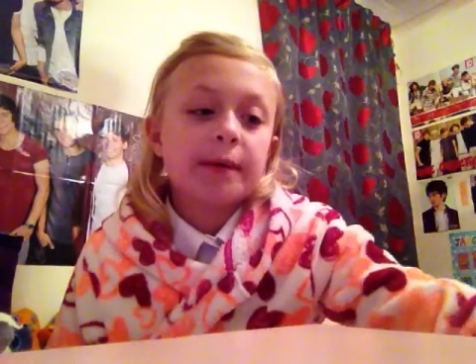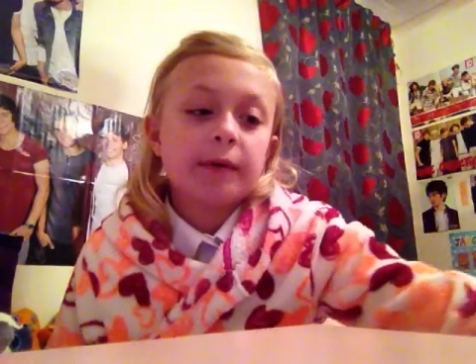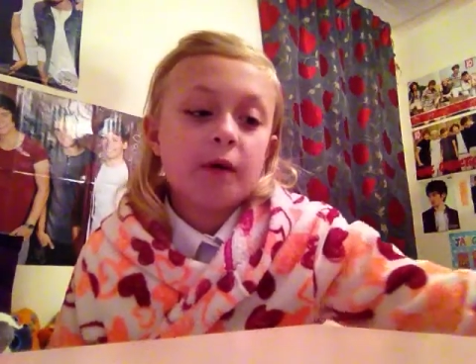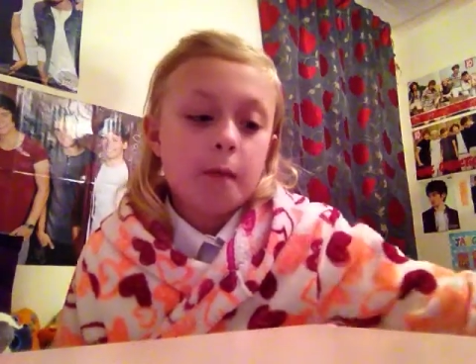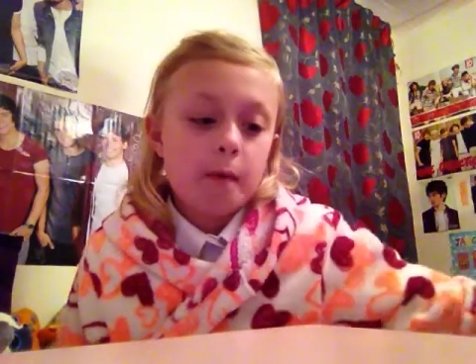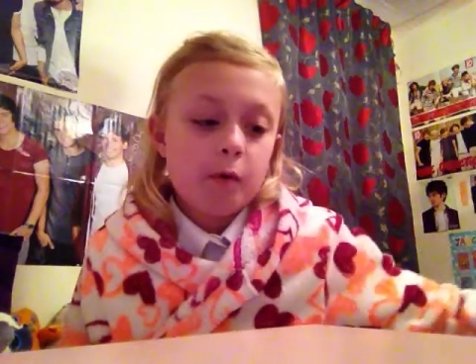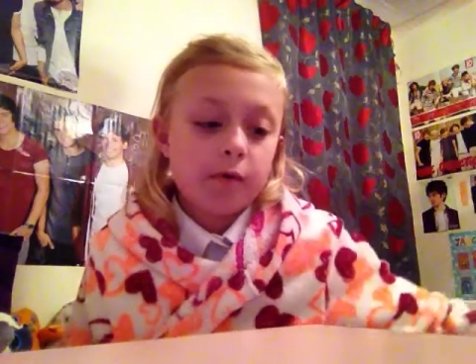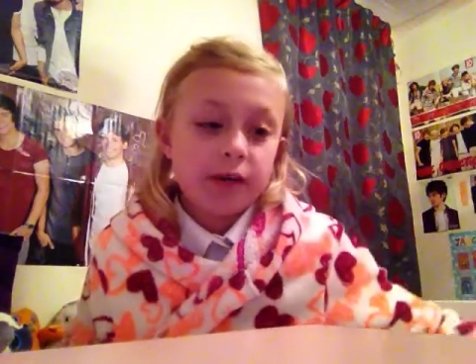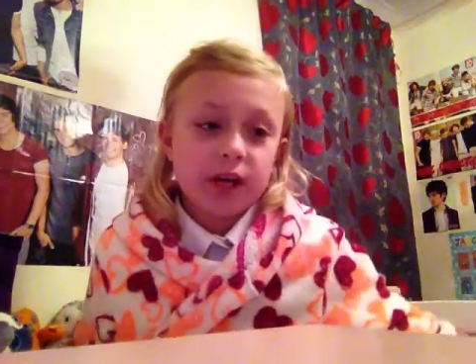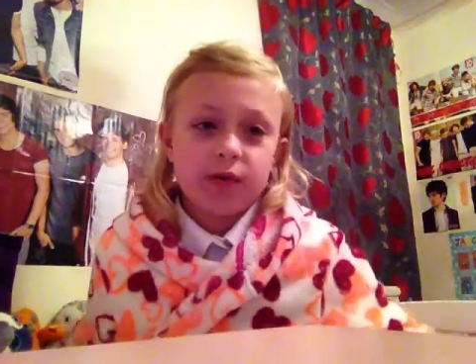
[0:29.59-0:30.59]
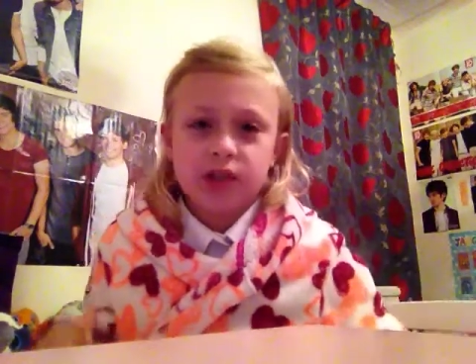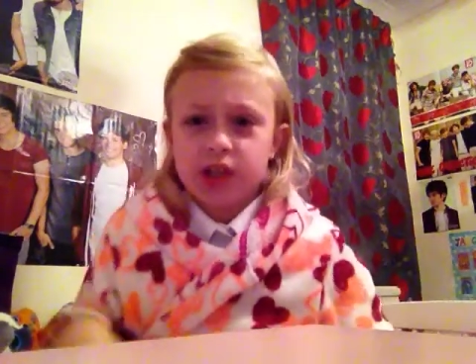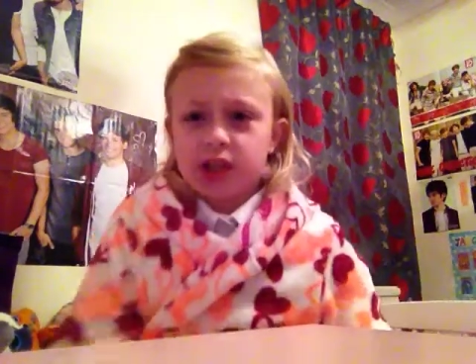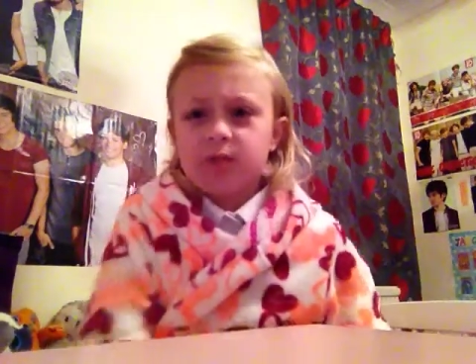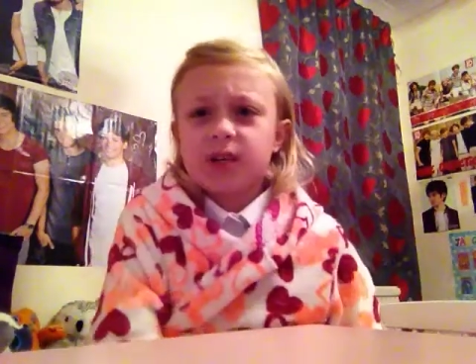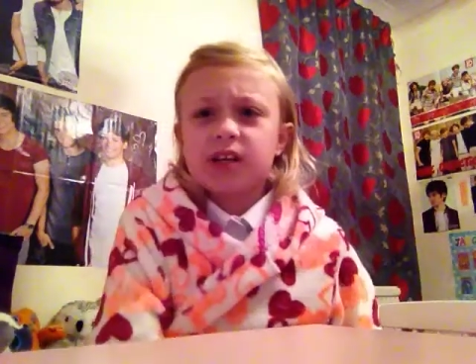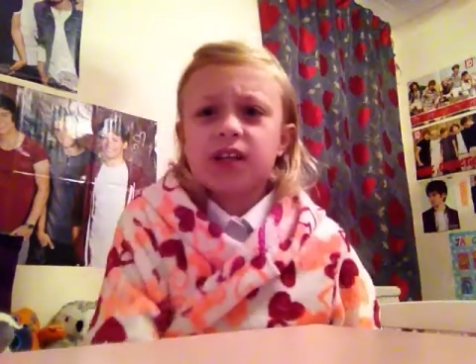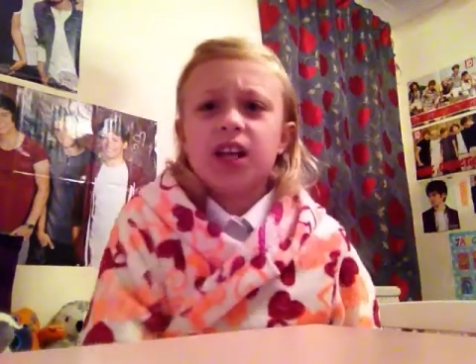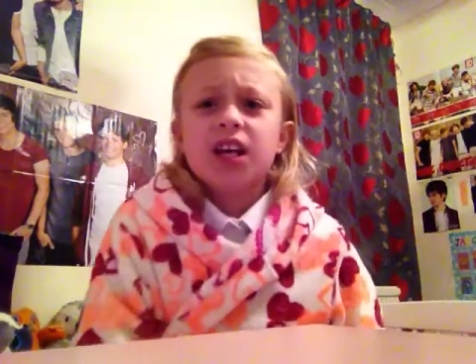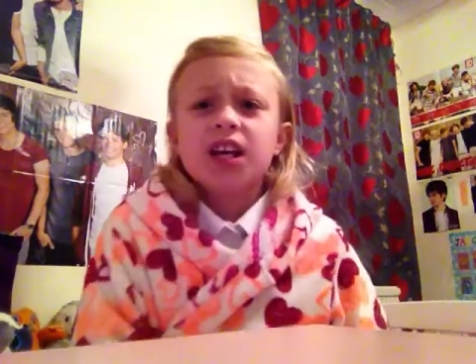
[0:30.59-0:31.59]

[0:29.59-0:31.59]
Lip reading: to be filming more videos soon because